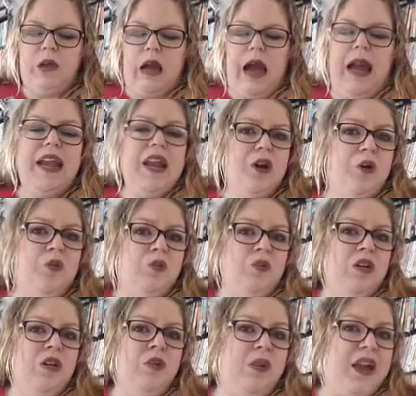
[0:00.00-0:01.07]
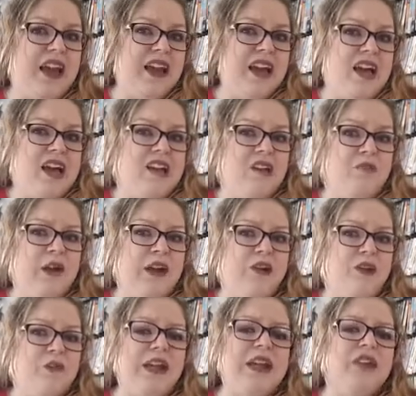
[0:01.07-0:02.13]
I know when I had a
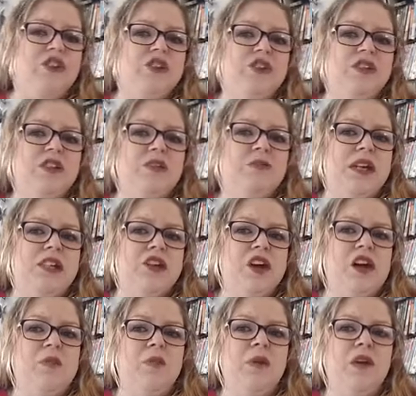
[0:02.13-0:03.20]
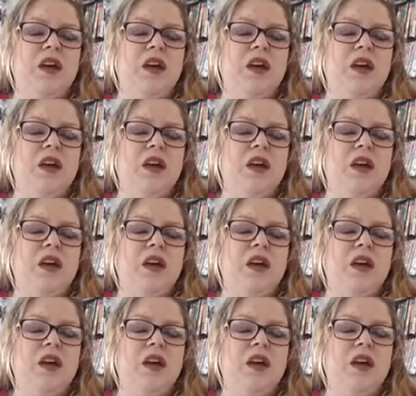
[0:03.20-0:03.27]
micromanager in my job,